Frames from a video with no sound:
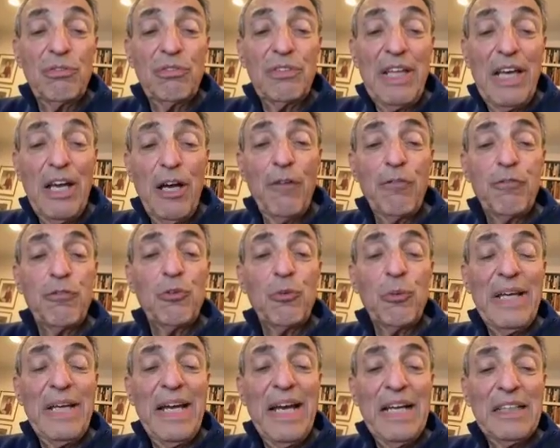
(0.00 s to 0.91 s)
they often
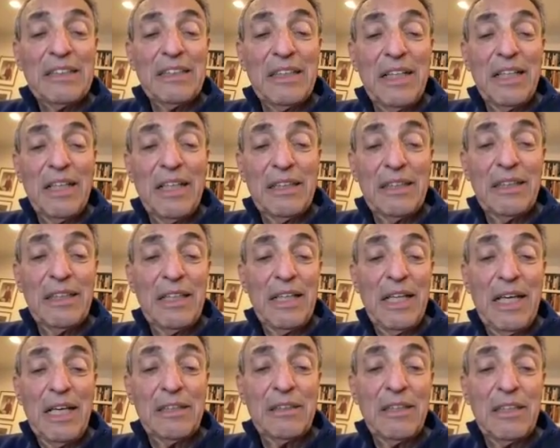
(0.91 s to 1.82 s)
react to
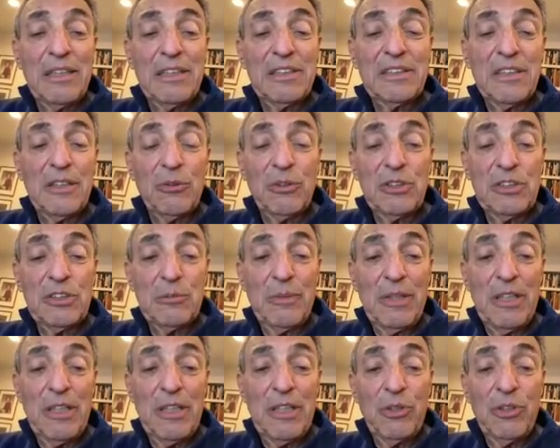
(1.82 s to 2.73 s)
that. They say, "What's the
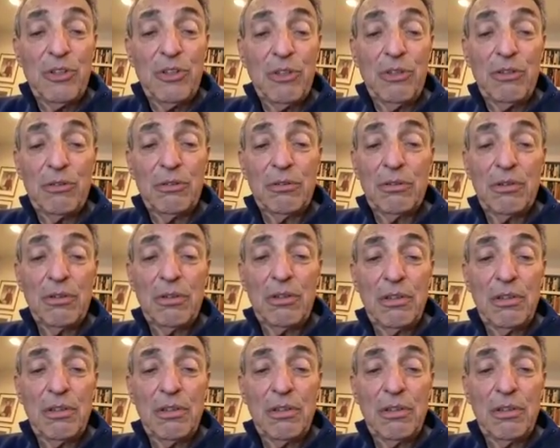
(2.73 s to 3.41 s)
matter with you?"